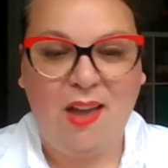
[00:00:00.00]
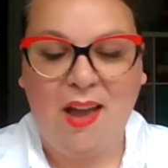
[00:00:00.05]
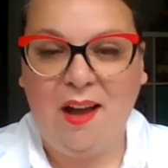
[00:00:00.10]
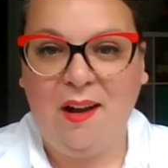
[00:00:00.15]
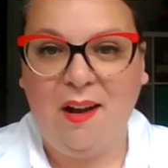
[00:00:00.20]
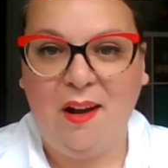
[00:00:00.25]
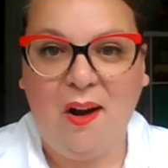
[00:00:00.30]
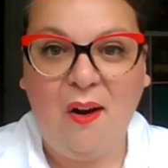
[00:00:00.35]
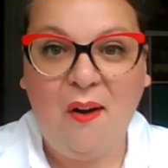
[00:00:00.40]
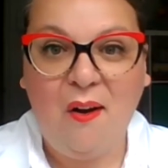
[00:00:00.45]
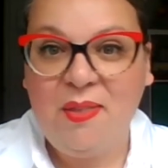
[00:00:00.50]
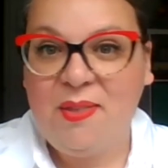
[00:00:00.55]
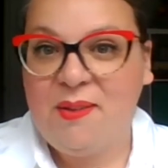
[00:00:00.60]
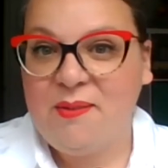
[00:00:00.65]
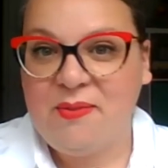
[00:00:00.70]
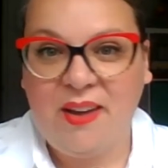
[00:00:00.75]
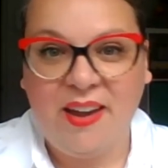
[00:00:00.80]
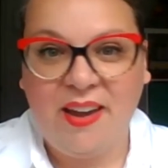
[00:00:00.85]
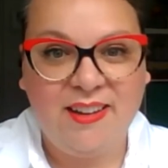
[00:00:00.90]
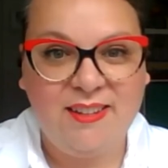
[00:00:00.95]
all
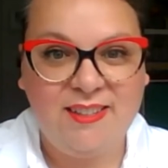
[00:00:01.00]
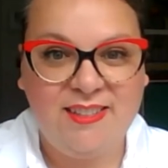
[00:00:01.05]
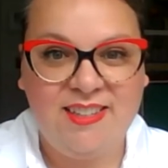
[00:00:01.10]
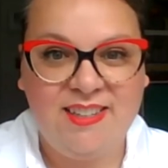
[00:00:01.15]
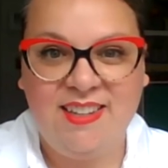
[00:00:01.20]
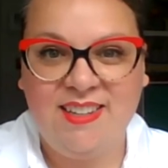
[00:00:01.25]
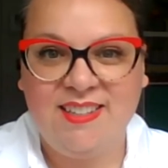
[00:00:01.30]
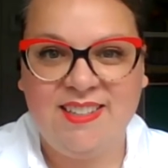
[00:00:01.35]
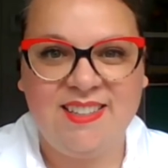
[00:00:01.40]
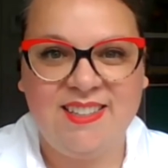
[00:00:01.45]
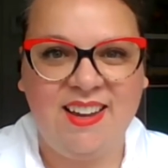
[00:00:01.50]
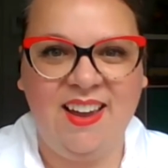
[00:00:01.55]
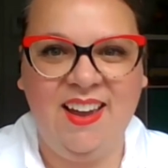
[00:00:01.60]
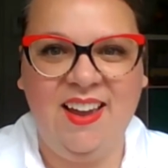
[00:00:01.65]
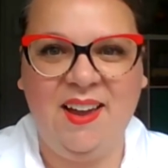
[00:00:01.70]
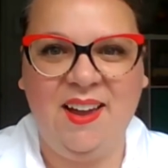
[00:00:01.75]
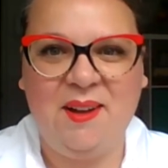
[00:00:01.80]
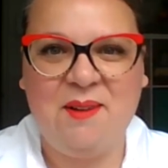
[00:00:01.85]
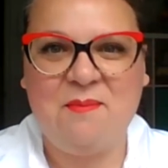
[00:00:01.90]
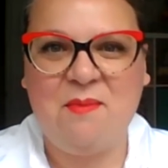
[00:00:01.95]
the faculties,
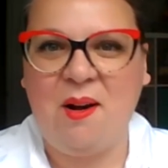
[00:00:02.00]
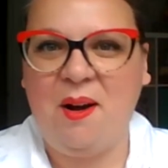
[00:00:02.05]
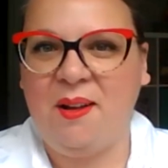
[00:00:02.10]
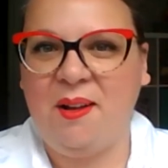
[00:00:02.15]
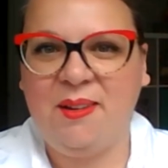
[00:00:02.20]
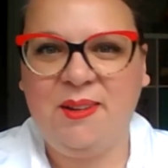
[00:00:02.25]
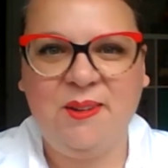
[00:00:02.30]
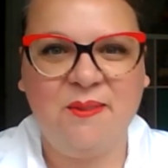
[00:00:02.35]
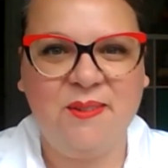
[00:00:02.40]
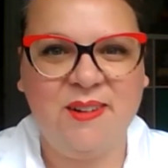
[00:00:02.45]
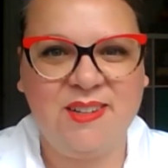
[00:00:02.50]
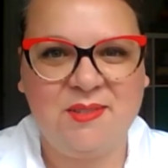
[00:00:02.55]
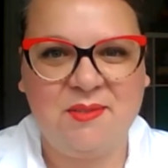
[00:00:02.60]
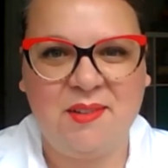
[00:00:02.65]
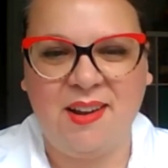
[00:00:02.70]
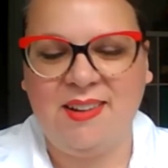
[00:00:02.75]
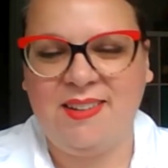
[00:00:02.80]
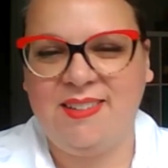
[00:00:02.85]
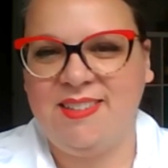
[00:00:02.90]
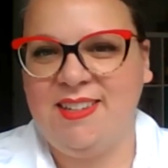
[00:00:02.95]
all York's
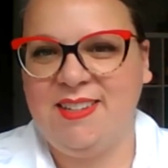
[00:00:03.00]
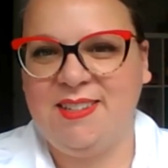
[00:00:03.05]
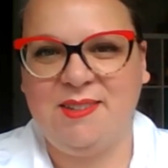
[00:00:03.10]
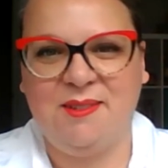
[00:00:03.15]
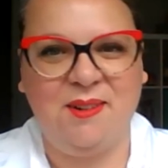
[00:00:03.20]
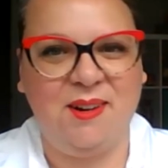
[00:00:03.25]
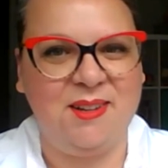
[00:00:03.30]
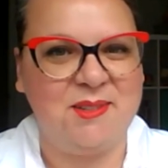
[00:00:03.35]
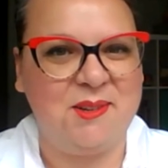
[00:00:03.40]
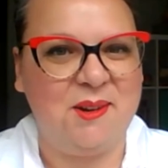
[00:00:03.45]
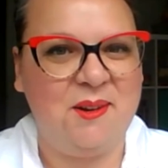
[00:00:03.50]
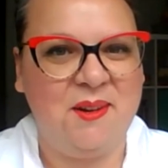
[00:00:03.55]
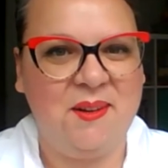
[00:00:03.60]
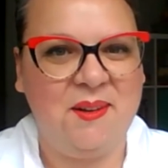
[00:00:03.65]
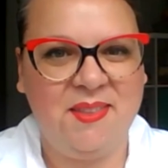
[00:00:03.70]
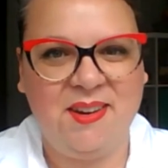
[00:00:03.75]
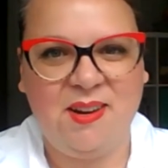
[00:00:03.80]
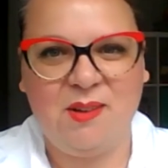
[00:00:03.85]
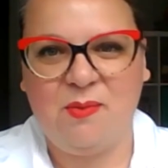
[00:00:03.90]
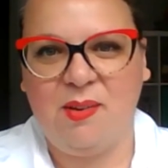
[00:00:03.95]
faculties across
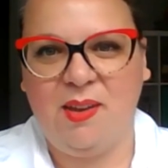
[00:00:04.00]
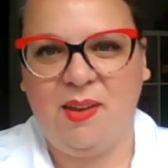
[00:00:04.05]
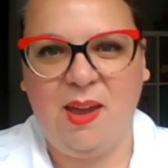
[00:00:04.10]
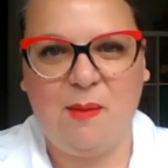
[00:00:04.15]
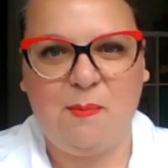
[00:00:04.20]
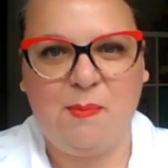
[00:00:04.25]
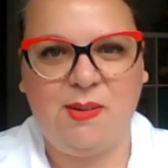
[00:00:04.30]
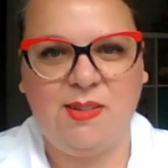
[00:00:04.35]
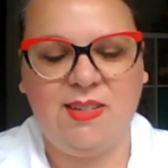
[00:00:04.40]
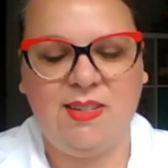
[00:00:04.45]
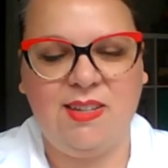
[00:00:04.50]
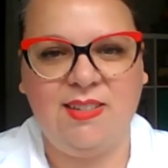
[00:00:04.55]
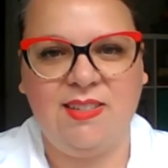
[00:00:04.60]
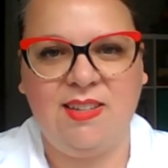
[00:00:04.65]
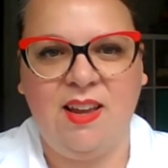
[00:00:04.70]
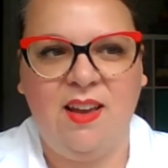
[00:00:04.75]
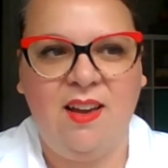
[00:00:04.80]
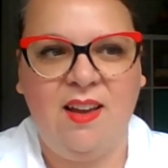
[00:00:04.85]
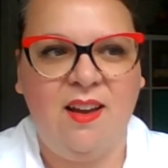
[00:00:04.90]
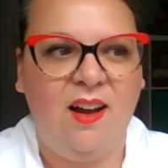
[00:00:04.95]
all the different campuses
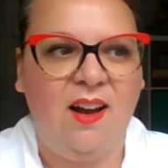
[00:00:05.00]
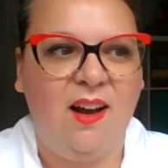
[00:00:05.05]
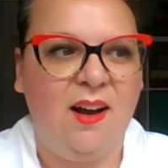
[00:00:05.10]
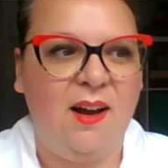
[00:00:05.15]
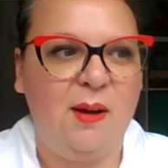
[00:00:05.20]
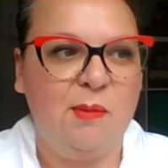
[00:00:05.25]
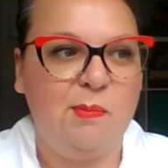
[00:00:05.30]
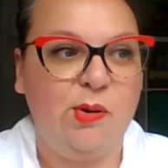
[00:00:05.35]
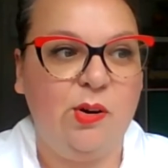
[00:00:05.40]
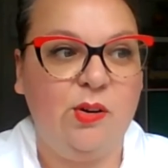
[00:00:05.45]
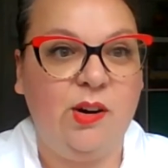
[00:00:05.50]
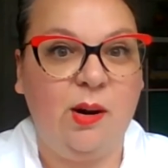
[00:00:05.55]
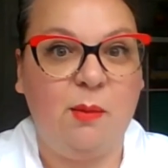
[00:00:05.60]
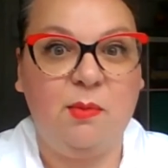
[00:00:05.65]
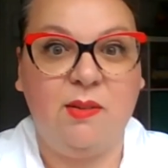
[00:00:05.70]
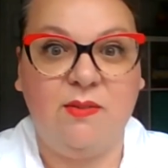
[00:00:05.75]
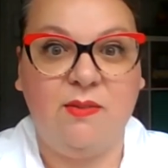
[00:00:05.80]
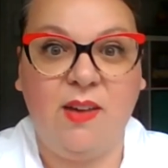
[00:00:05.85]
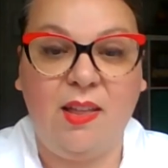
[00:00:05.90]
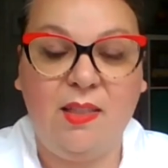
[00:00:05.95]
on program
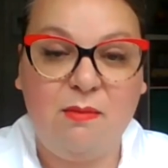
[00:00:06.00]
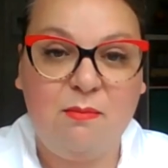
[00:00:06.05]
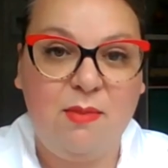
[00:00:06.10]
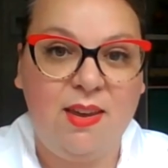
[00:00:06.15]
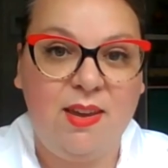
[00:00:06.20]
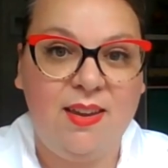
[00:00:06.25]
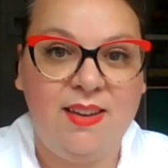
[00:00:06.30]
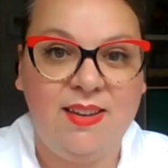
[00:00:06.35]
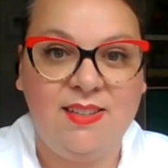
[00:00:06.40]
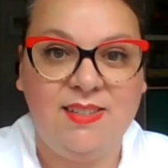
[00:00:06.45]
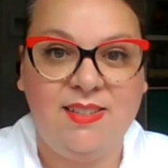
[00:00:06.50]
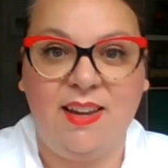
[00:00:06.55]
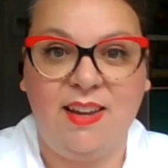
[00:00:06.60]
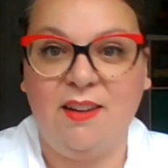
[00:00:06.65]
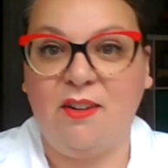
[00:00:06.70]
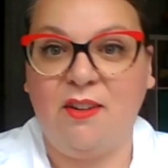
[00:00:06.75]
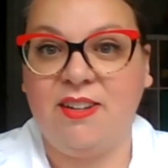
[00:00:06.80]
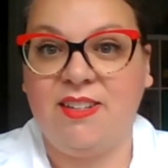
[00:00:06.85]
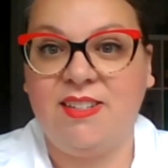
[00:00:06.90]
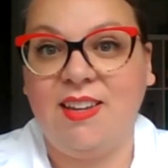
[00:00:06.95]
development
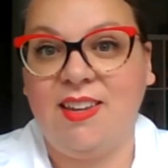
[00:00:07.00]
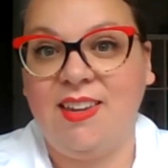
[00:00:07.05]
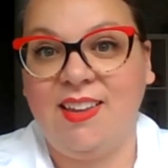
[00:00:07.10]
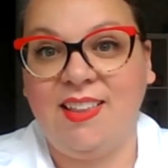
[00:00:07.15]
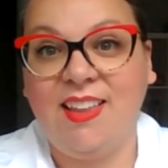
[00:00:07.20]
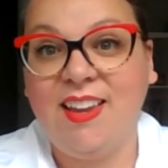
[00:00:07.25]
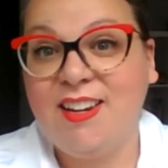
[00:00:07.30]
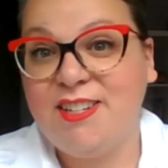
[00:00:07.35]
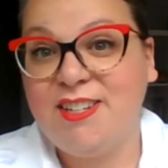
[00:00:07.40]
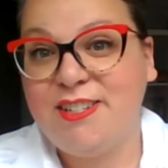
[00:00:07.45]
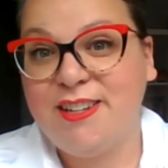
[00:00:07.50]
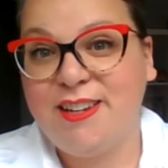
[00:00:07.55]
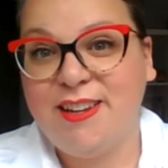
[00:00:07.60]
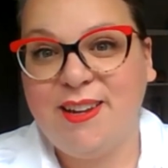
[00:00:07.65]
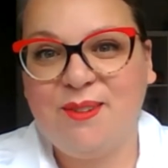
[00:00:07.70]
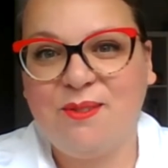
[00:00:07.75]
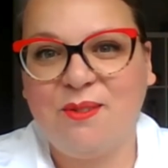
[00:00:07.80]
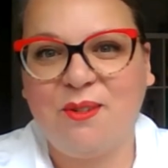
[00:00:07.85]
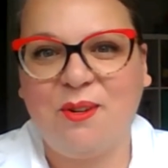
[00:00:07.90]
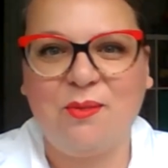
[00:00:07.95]
and
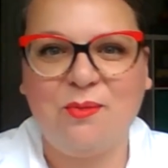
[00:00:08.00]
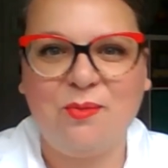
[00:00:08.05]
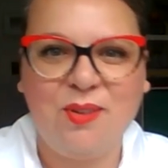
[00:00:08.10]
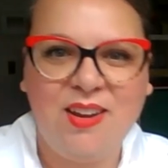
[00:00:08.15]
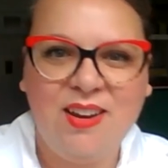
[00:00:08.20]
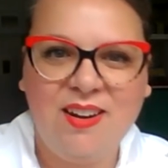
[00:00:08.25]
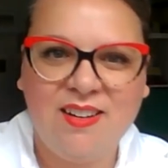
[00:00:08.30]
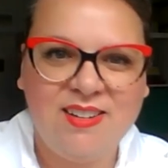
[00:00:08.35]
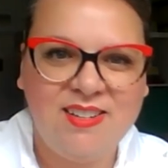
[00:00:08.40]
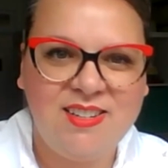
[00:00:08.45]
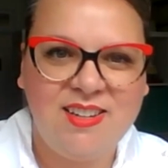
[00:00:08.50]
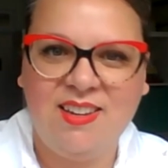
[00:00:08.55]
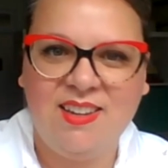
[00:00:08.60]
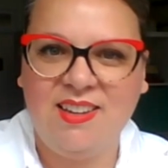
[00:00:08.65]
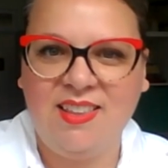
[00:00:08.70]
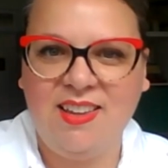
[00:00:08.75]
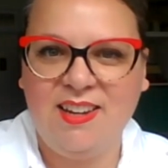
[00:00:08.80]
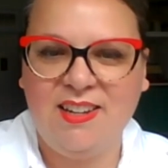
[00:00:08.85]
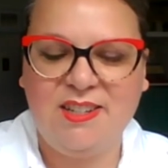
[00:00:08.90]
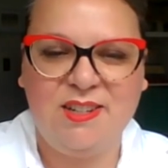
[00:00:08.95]
articulation or
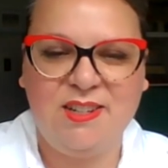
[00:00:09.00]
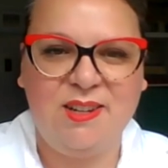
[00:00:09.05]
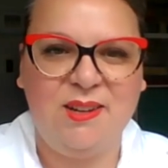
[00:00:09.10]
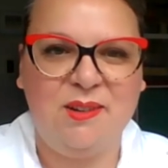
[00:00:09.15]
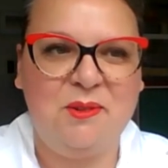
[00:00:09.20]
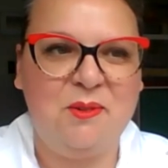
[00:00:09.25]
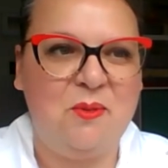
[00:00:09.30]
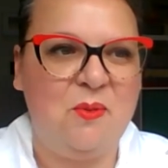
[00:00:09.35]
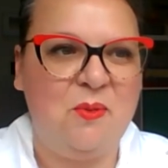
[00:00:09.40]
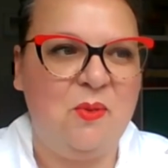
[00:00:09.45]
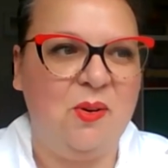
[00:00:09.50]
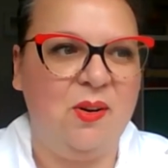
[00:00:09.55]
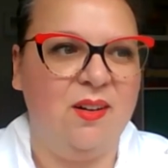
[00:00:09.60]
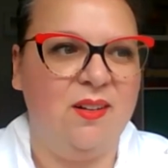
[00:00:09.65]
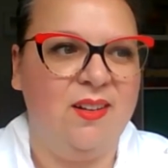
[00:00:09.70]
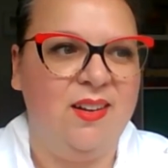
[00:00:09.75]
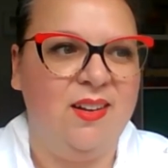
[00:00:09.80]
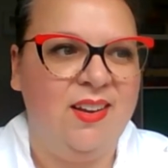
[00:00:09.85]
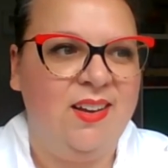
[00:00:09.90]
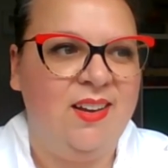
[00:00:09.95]
re-articulation
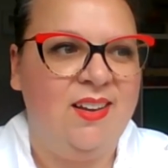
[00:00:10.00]
or,